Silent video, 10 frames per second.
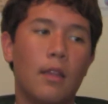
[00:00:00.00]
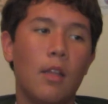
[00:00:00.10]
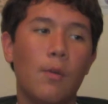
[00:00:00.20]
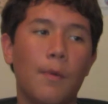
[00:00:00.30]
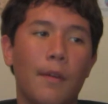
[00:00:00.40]

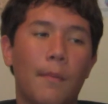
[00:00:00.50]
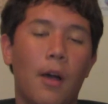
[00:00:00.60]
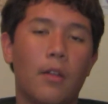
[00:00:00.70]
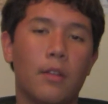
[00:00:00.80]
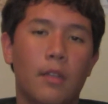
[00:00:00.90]
little bit
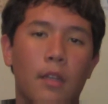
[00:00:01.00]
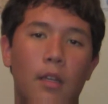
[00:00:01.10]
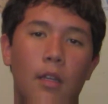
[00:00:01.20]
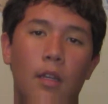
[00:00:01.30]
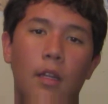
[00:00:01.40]
about
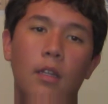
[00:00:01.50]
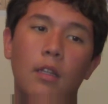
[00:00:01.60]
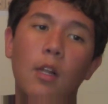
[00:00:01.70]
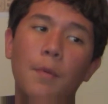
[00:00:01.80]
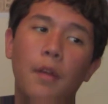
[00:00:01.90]

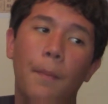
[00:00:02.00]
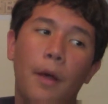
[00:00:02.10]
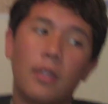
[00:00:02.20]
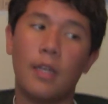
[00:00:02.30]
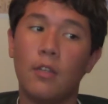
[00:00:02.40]

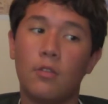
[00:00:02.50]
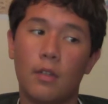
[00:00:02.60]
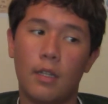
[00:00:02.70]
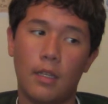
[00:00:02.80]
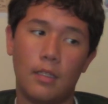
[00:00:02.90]
the history
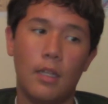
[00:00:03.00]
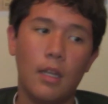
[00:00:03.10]
of this,